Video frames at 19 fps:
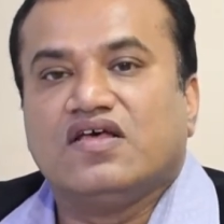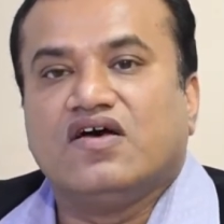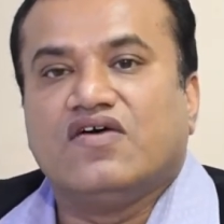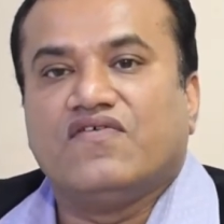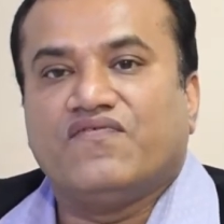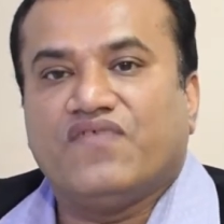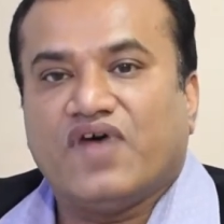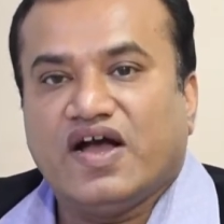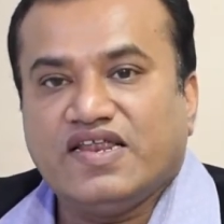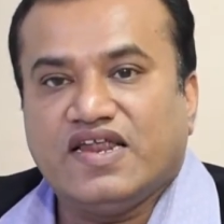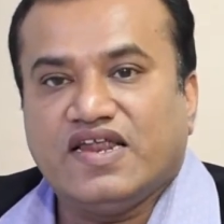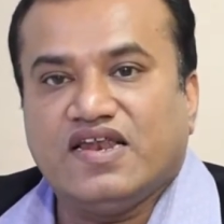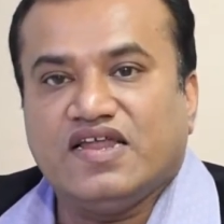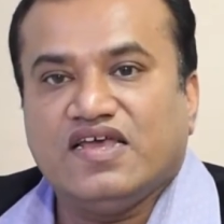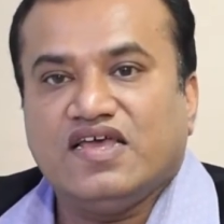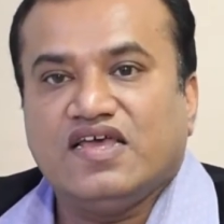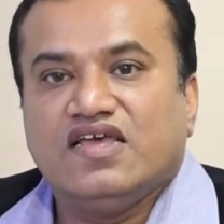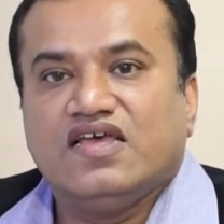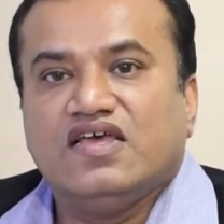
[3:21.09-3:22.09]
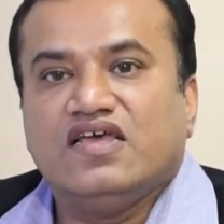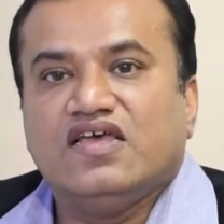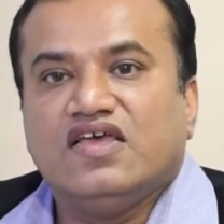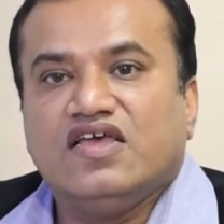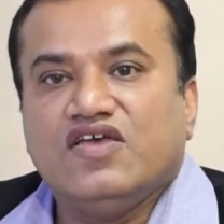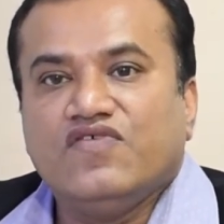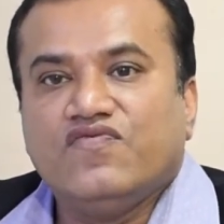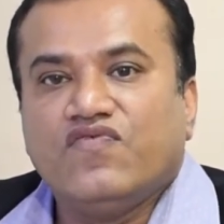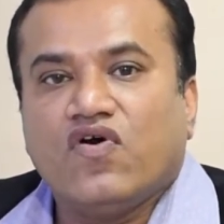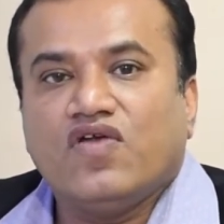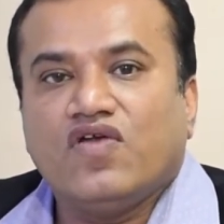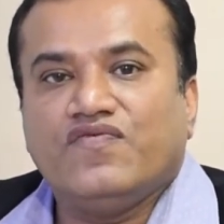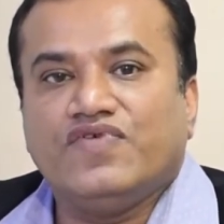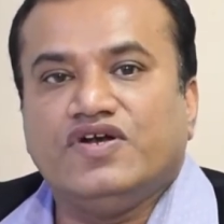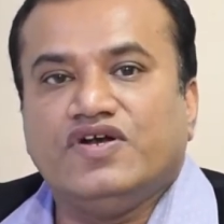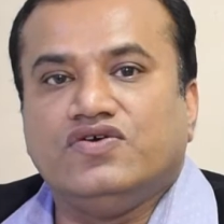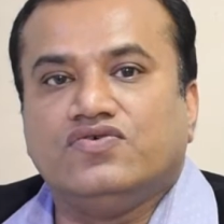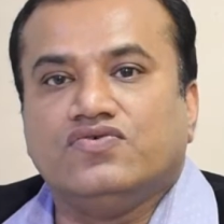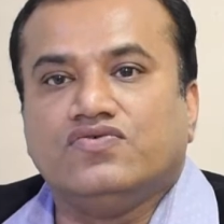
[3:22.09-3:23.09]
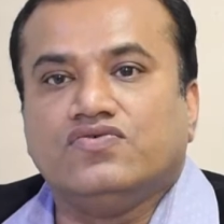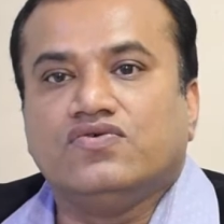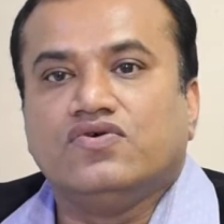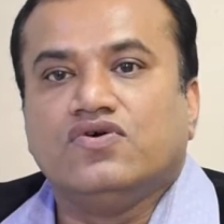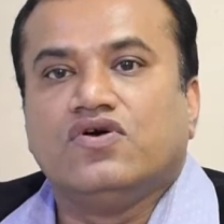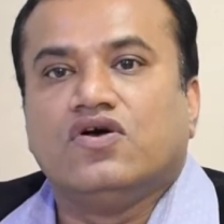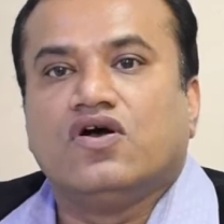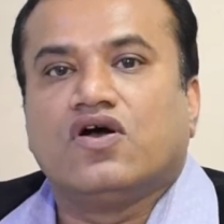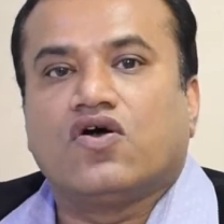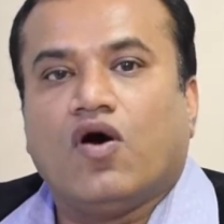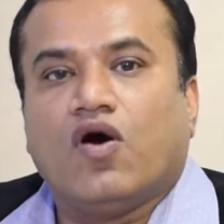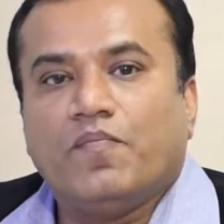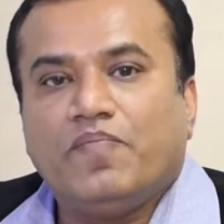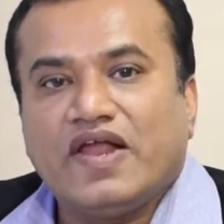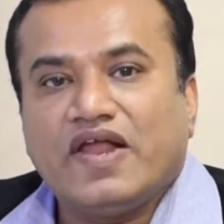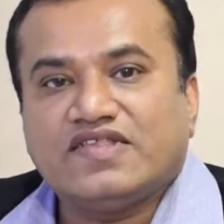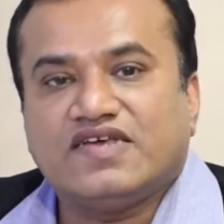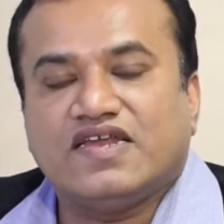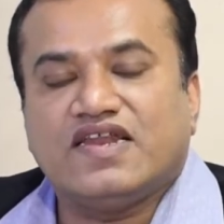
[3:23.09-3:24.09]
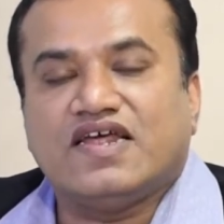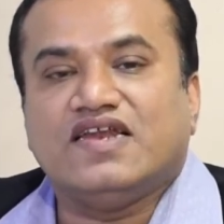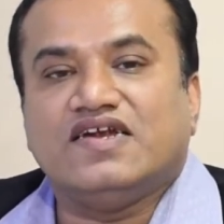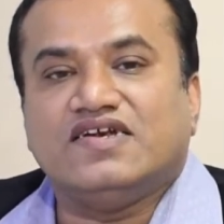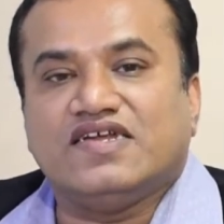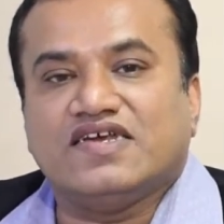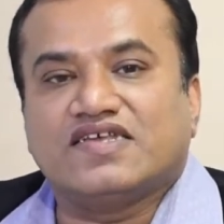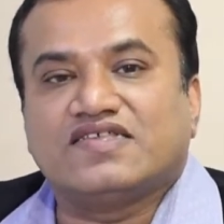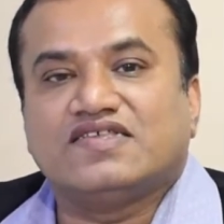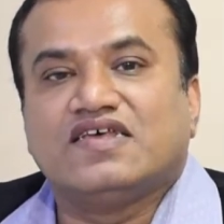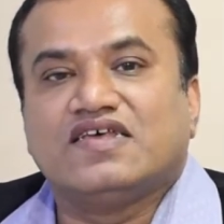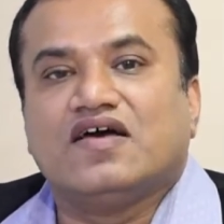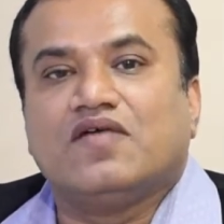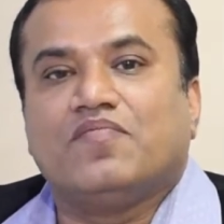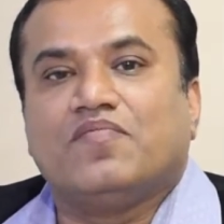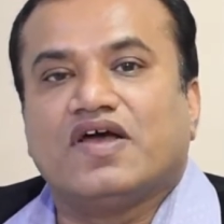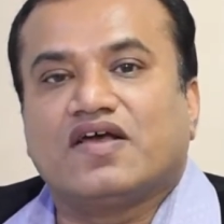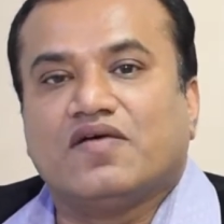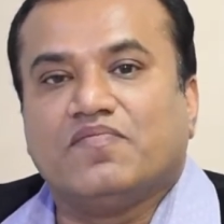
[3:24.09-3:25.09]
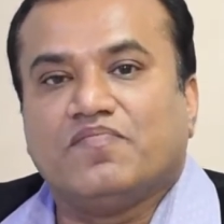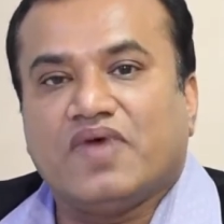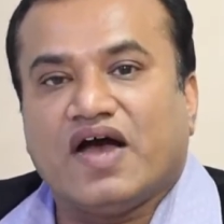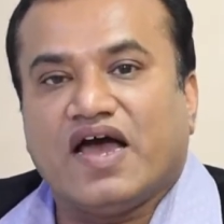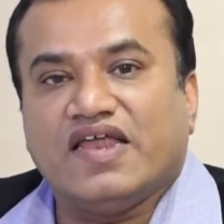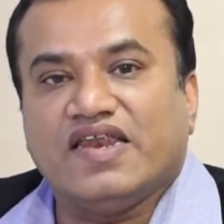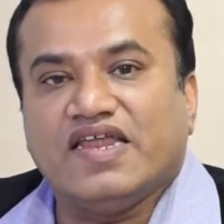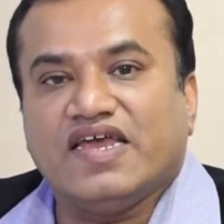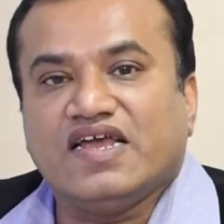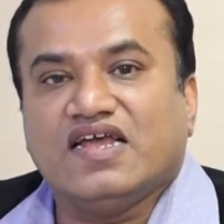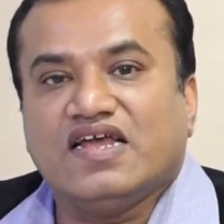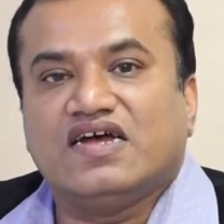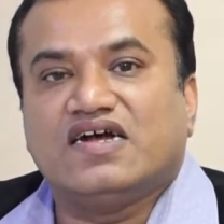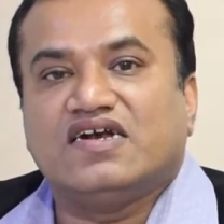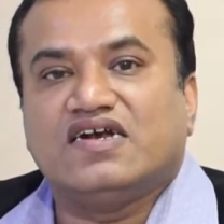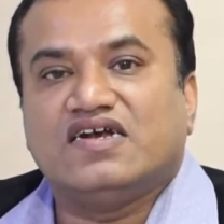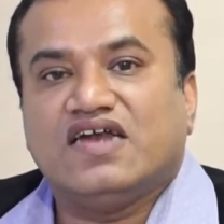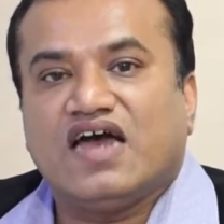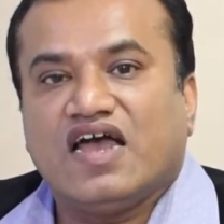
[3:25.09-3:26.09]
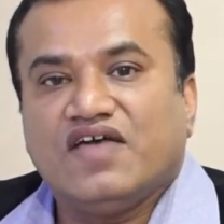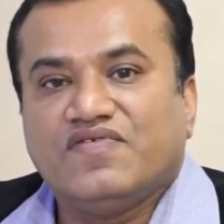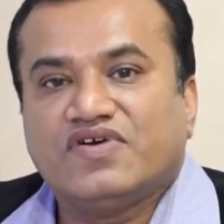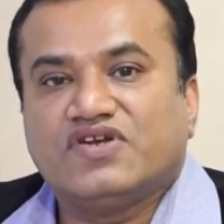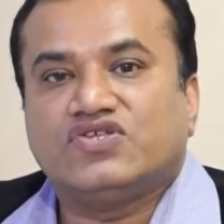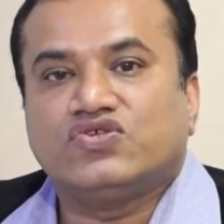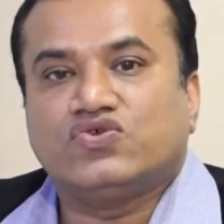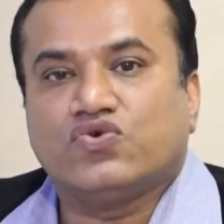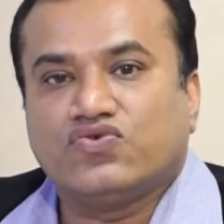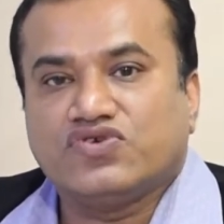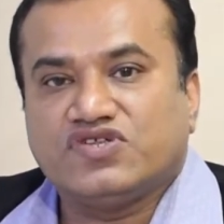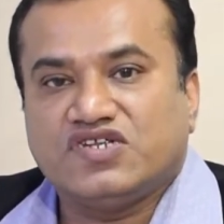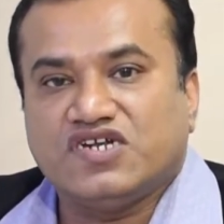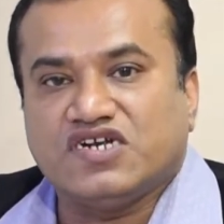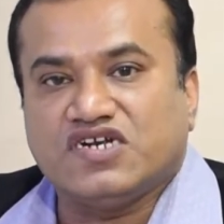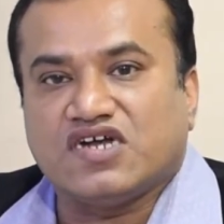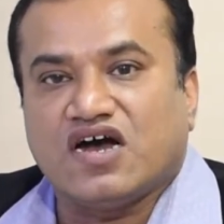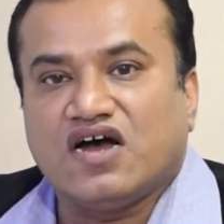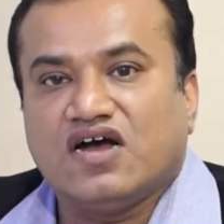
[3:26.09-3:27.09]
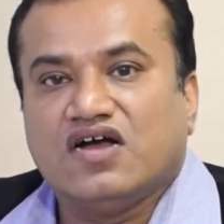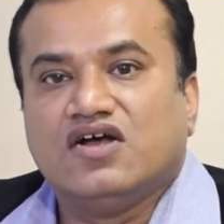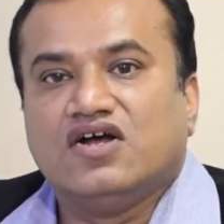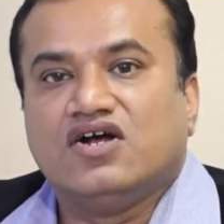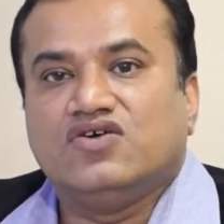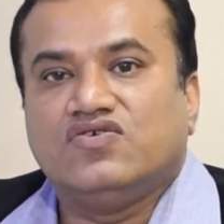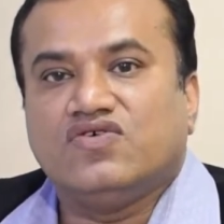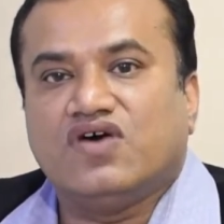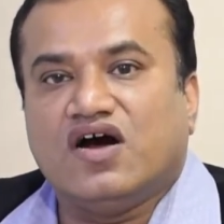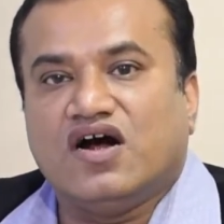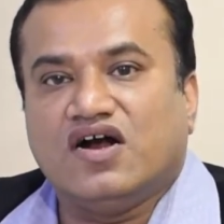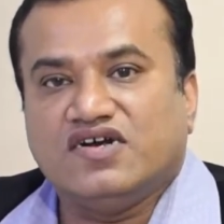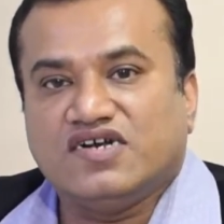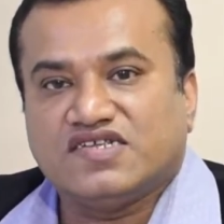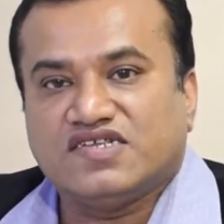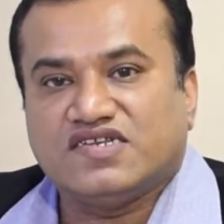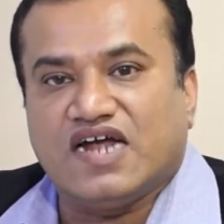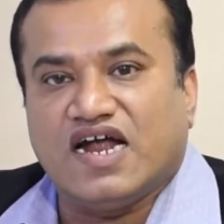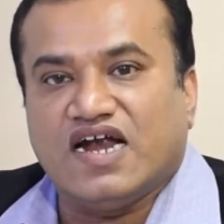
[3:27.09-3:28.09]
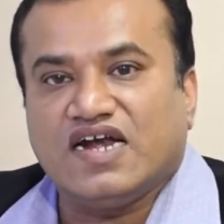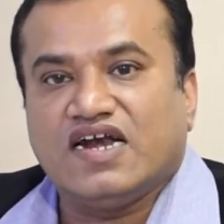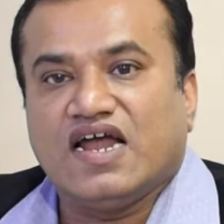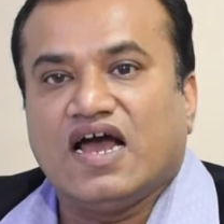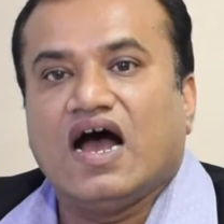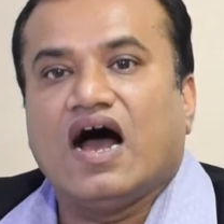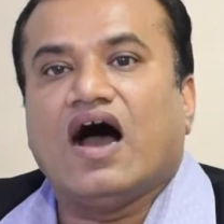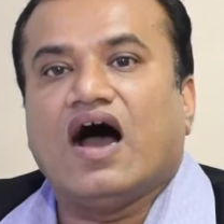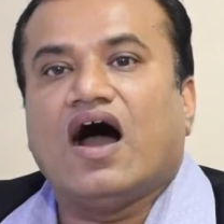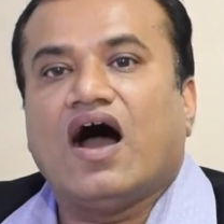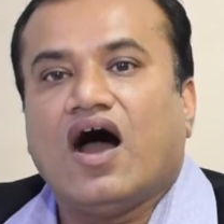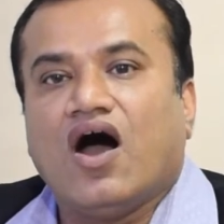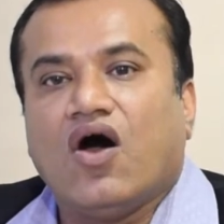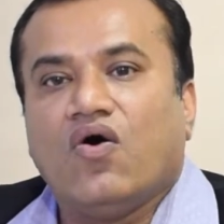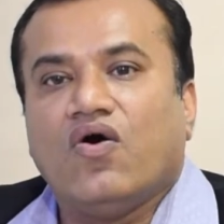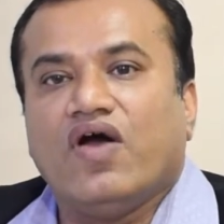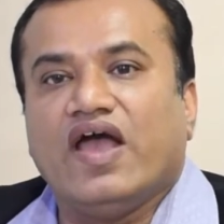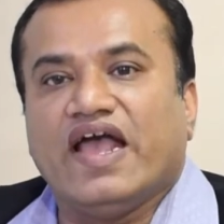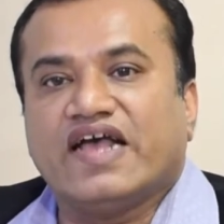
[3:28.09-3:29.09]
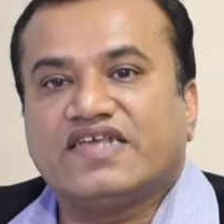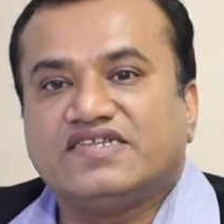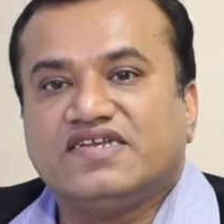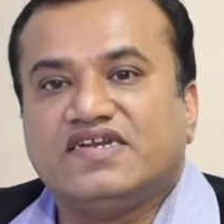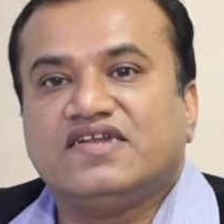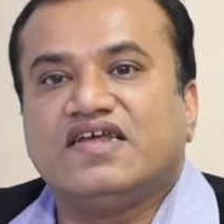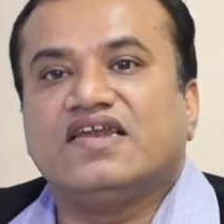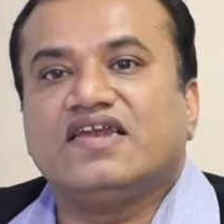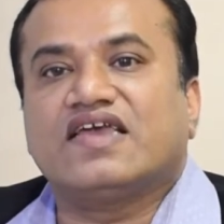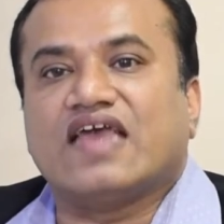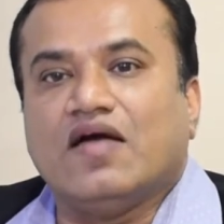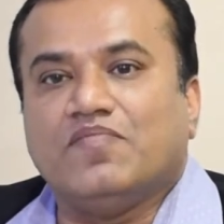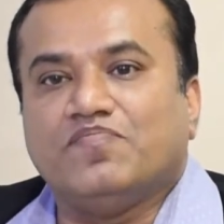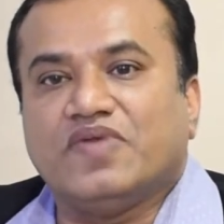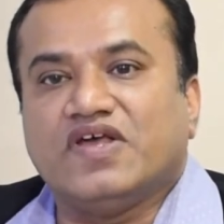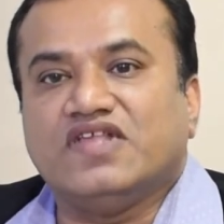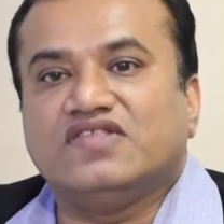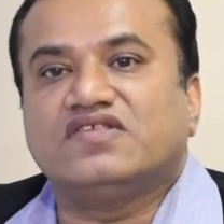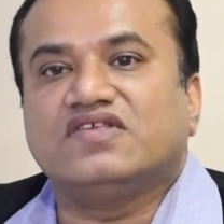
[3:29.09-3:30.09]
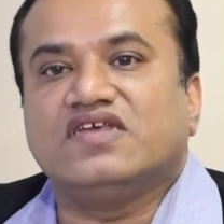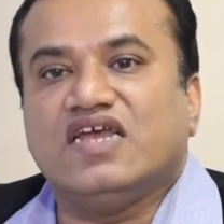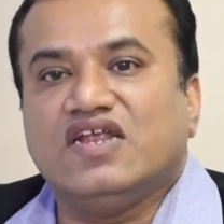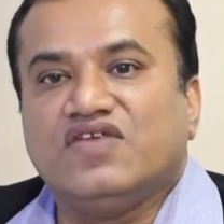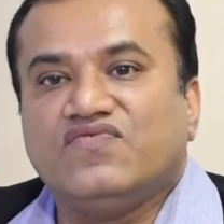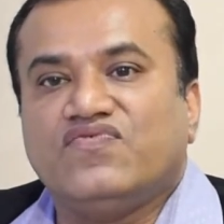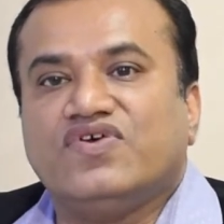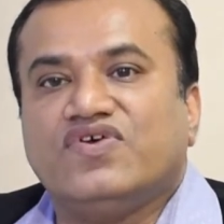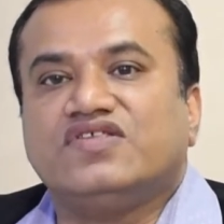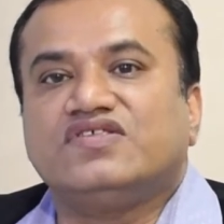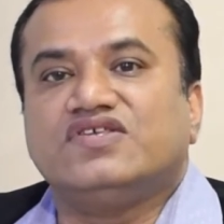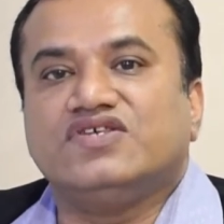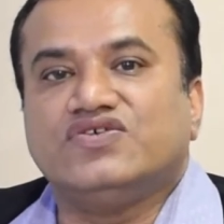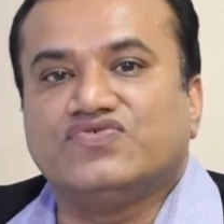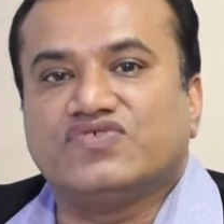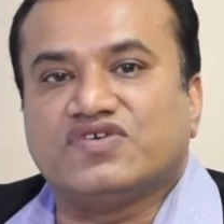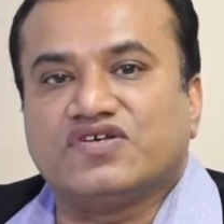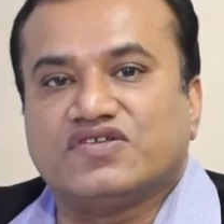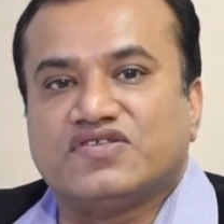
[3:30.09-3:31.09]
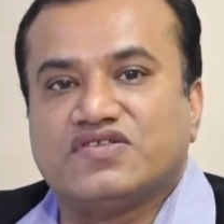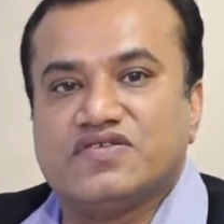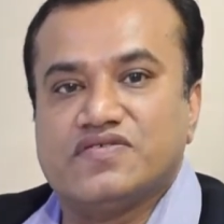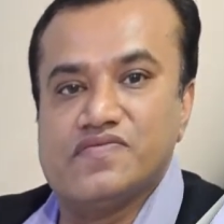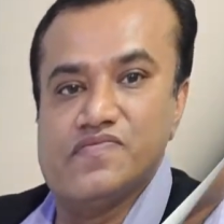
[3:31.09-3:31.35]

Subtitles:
Finally, evolve into complex analytics by combining diverse source data to understand how external campaigns influence users.